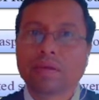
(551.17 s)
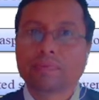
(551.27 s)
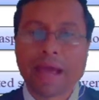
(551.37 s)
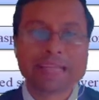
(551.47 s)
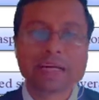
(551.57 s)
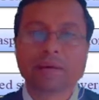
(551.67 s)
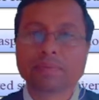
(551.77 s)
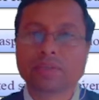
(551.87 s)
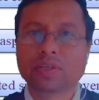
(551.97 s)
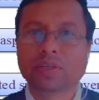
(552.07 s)

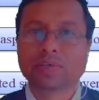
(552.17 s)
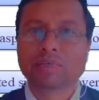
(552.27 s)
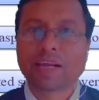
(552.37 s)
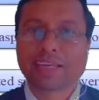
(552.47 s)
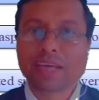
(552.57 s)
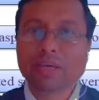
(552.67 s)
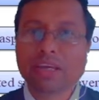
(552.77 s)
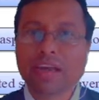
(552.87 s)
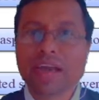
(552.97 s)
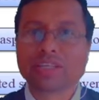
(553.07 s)
fathomed, that can be
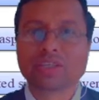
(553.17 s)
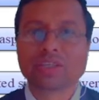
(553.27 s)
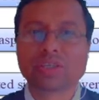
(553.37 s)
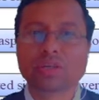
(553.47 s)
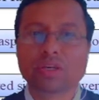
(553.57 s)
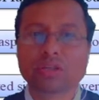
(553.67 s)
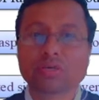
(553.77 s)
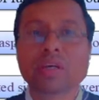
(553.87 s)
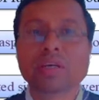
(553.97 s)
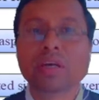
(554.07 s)
gauged,
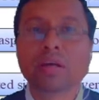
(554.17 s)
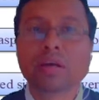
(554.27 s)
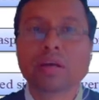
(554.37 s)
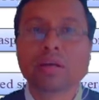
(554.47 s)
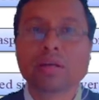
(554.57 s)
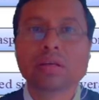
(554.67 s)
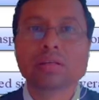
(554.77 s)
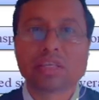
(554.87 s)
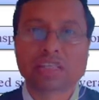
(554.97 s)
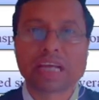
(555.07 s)
showing
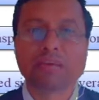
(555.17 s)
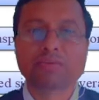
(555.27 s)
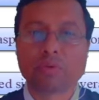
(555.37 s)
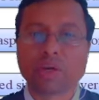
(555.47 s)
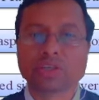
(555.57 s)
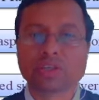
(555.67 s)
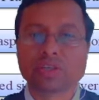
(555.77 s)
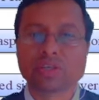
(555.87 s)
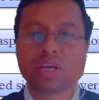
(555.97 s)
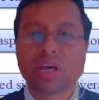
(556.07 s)
such kind of questions.